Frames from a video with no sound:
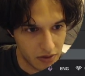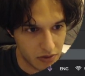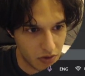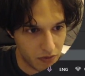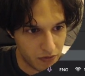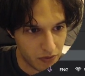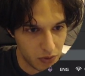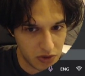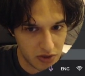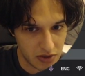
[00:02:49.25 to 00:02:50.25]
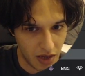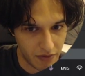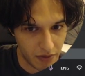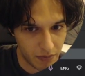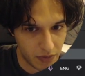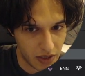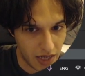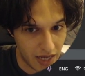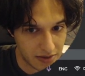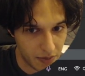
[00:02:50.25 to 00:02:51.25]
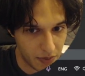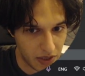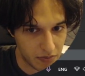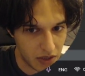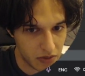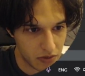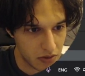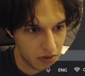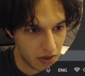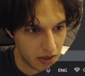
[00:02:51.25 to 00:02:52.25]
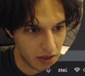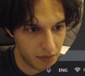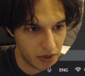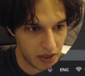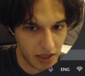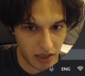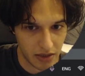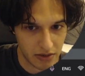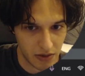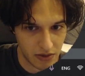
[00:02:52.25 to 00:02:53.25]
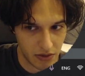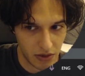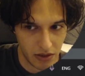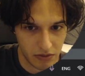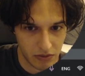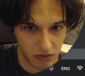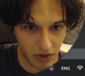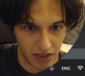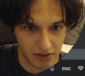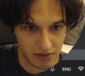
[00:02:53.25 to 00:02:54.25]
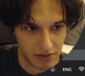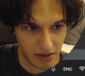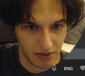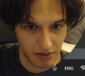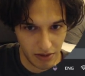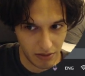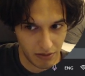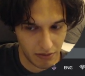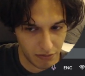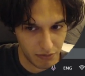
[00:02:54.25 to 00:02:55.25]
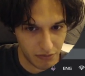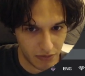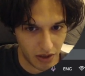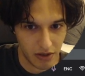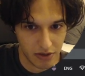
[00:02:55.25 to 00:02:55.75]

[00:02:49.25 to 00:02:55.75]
So fruits has apple and mango, and apple has these three. So you can see it here. I